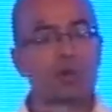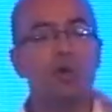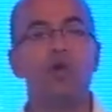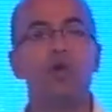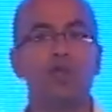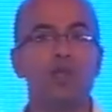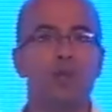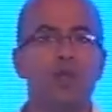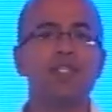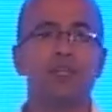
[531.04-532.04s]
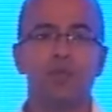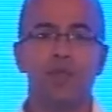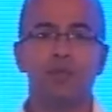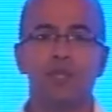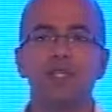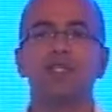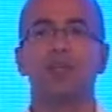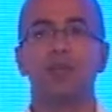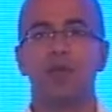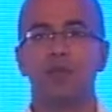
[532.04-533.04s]
old world will survive. There is a
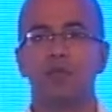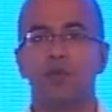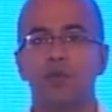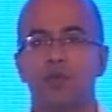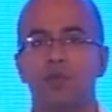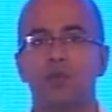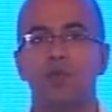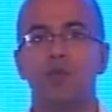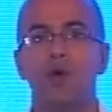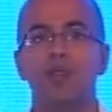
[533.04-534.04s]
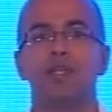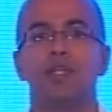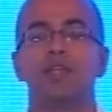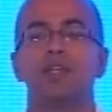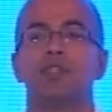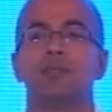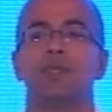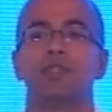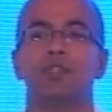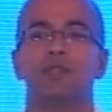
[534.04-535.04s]
requirement for it because we want certain
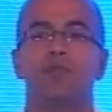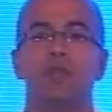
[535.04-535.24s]
customization.